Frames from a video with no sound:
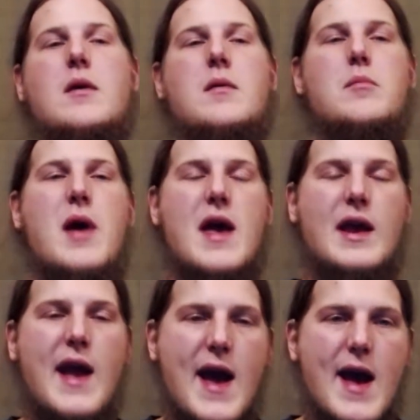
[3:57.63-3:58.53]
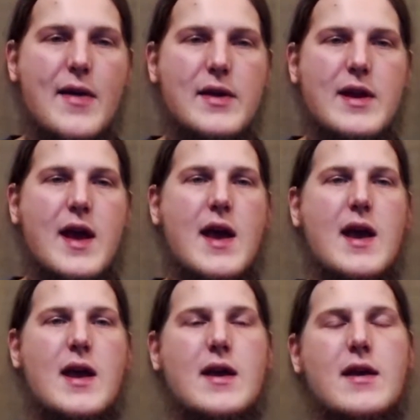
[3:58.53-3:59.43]
bank
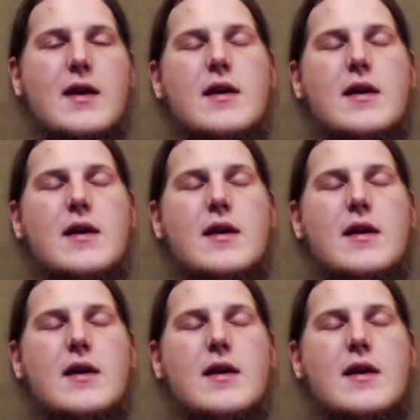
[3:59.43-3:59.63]
holiday,